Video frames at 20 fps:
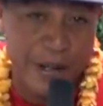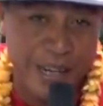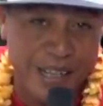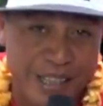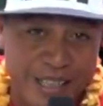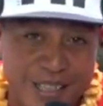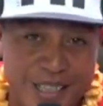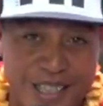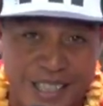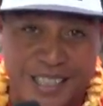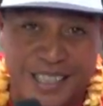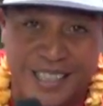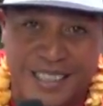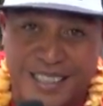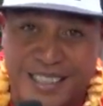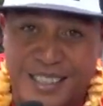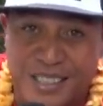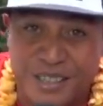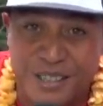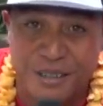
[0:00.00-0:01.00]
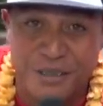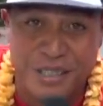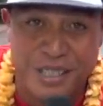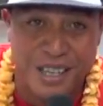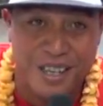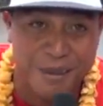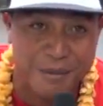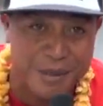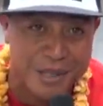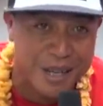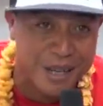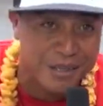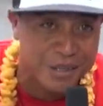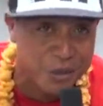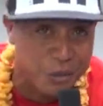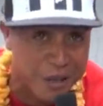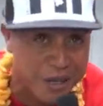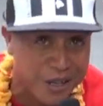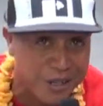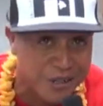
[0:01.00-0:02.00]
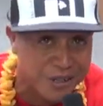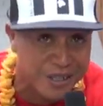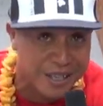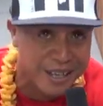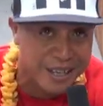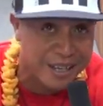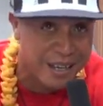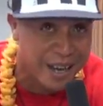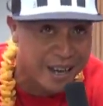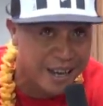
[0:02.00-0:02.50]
fun in the sun. Surf's up, South swell. Yay,